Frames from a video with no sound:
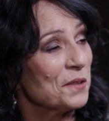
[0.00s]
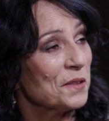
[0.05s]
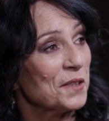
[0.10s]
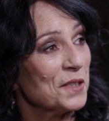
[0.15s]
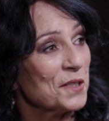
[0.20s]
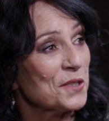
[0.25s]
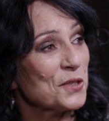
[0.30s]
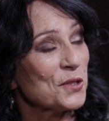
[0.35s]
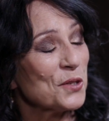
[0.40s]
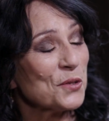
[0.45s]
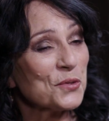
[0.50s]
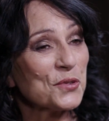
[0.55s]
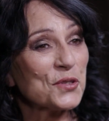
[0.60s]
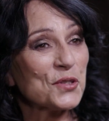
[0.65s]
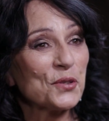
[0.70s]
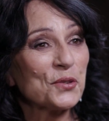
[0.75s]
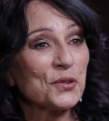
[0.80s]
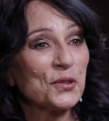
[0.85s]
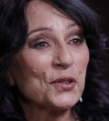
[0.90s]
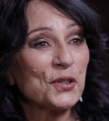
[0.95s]
there's an old
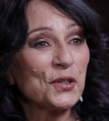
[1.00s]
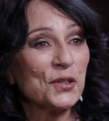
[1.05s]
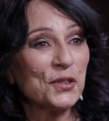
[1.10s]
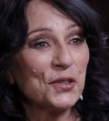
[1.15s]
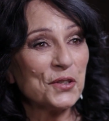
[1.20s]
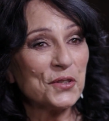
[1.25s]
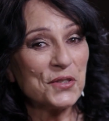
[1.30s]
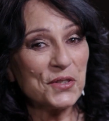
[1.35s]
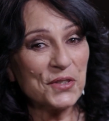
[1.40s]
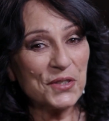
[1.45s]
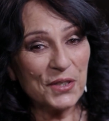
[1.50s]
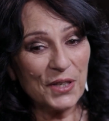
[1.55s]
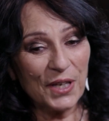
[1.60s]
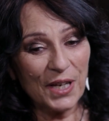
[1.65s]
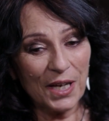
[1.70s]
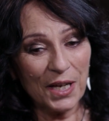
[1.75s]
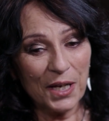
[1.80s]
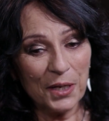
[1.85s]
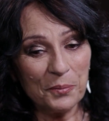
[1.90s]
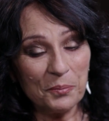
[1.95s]
song that goes,
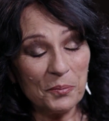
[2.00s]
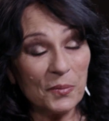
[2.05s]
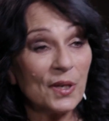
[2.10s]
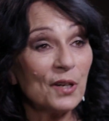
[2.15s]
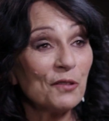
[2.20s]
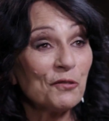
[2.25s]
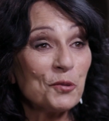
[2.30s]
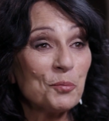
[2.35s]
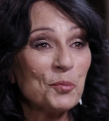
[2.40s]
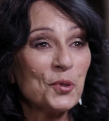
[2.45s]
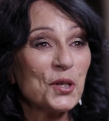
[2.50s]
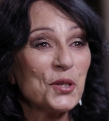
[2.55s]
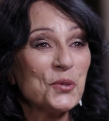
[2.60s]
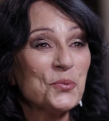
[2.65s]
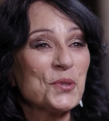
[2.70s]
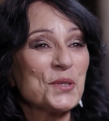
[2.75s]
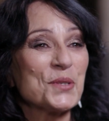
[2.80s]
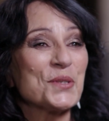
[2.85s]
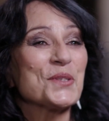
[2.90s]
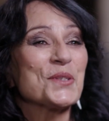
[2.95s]
everybody
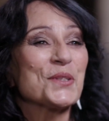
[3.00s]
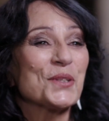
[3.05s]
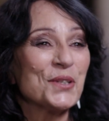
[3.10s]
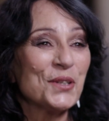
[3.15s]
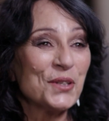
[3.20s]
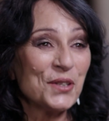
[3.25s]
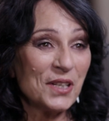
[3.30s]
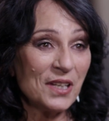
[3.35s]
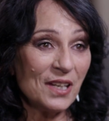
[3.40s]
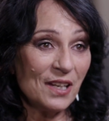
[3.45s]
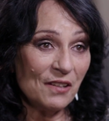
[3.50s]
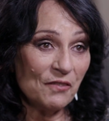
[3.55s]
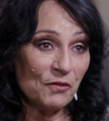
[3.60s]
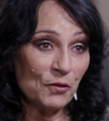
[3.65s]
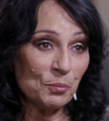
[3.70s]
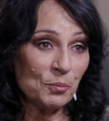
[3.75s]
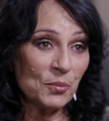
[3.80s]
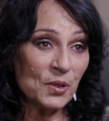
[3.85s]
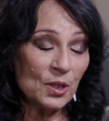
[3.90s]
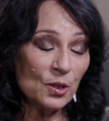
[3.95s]
wants to go to
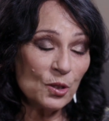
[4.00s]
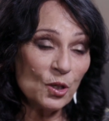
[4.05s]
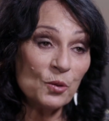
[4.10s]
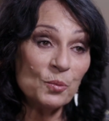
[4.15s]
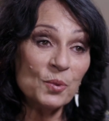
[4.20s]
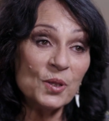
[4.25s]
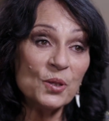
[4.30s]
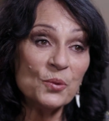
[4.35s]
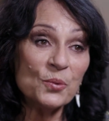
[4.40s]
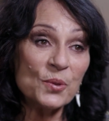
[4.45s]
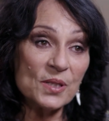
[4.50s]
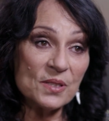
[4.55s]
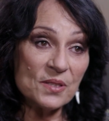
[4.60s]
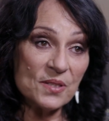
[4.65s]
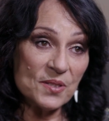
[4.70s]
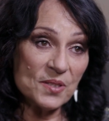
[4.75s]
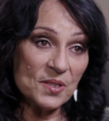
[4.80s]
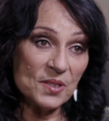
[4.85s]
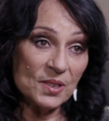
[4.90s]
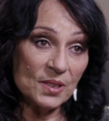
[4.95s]
heaven, but nobody
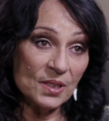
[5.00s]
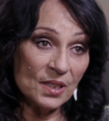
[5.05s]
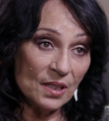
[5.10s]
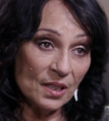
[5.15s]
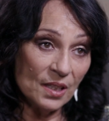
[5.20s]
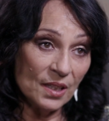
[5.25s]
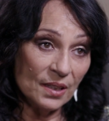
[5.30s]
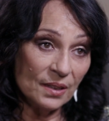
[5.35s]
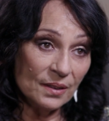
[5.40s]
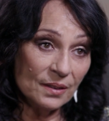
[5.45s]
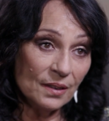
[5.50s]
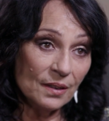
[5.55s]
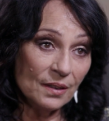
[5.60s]
wants to die.